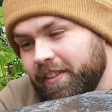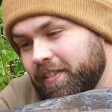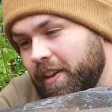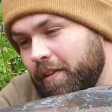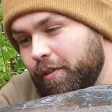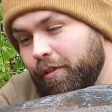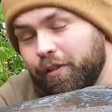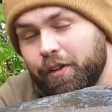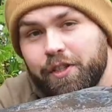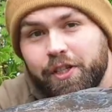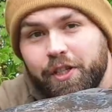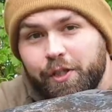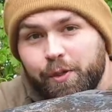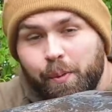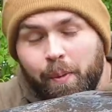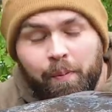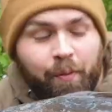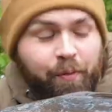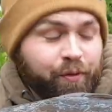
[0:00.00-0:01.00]
Never fished this
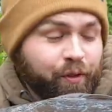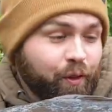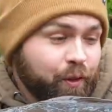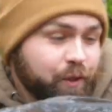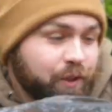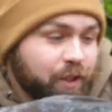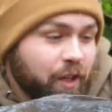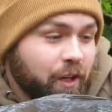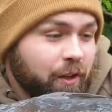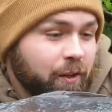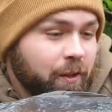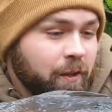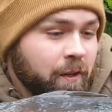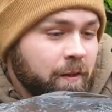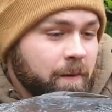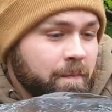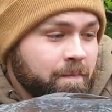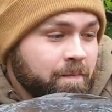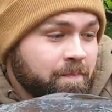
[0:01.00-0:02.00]
swim before, so
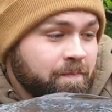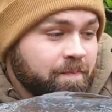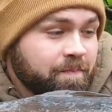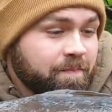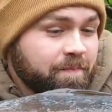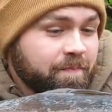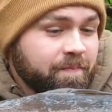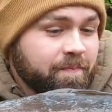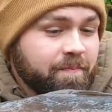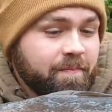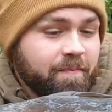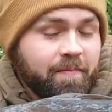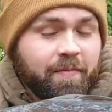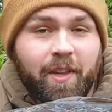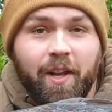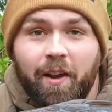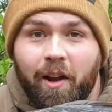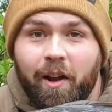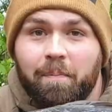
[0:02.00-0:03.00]

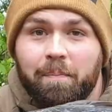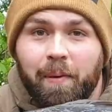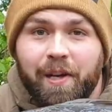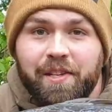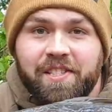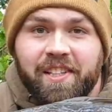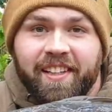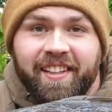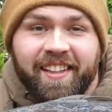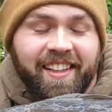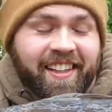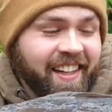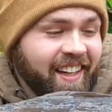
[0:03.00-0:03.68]
I'm buzzing.